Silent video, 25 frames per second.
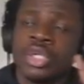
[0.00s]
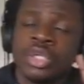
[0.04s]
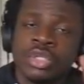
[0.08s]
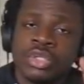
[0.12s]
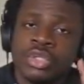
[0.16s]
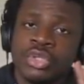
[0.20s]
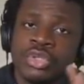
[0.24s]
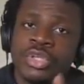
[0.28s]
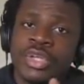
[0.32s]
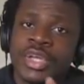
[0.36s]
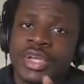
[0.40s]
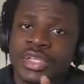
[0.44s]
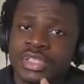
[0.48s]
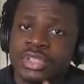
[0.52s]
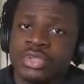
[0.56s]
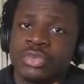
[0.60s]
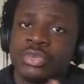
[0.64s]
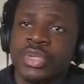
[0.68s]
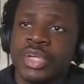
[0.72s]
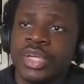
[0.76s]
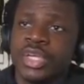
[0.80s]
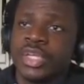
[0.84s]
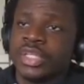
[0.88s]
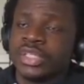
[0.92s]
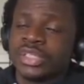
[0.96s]
the next two
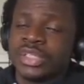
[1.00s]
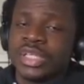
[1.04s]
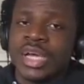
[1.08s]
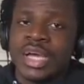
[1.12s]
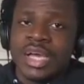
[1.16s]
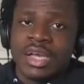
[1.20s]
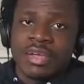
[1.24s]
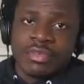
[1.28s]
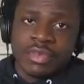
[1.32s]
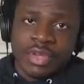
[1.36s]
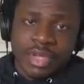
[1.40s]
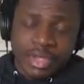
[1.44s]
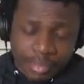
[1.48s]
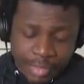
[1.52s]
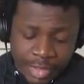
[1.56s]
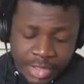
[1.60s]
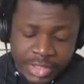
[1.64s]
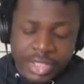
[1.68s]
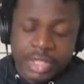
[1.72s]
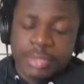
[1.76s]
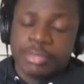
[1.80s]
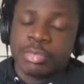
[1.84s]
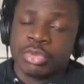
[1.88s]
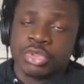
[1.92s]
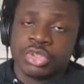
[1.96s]
days, I have like my
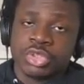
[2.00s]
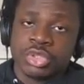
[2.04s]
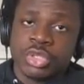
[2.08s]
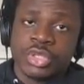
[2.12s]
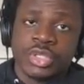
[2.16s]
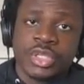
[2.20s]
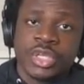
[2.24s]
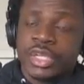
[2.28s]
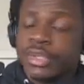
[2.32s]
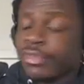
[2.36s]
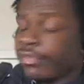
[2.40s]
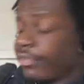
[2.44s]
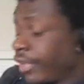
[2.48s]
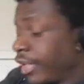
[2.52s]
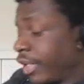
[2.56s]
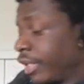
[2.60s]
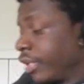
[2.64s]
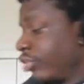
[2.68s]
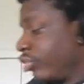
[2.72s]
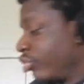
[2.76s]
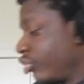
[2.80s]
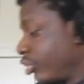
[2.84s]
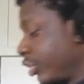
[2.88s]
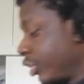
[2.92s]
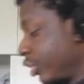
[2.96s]
nipples start getting fat
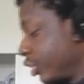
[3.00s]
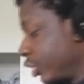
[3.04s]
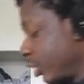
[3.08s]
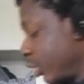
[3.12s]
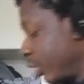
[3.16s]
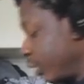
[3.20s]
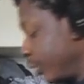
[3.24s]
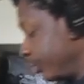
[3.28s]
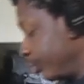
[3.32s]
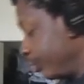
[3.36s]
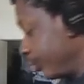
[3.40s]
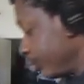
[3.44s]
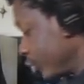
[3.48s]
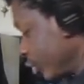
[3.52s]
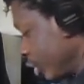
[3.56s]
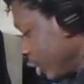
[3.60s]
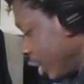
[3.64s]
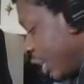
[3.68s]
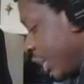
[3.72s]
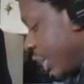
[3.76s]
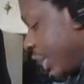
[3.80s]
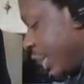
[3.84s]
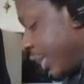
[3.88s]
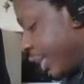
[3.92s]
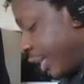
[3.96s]
and shit. So,
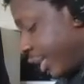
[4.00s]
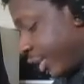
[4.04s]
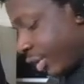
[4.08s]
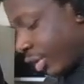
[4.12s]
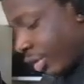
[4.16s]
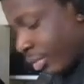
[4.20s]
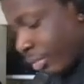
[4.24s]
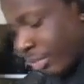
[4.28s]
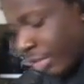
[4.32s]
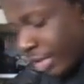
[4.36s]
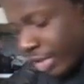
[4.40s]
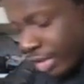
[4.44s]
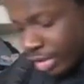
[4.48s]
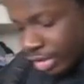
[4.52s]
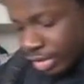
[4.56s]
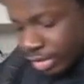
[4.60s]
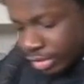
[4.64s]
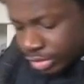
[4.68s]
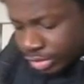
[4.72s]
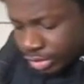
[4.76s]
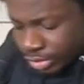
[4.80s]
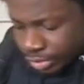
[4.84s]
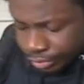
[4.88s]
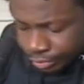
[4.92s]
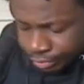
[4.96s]
and then the meals,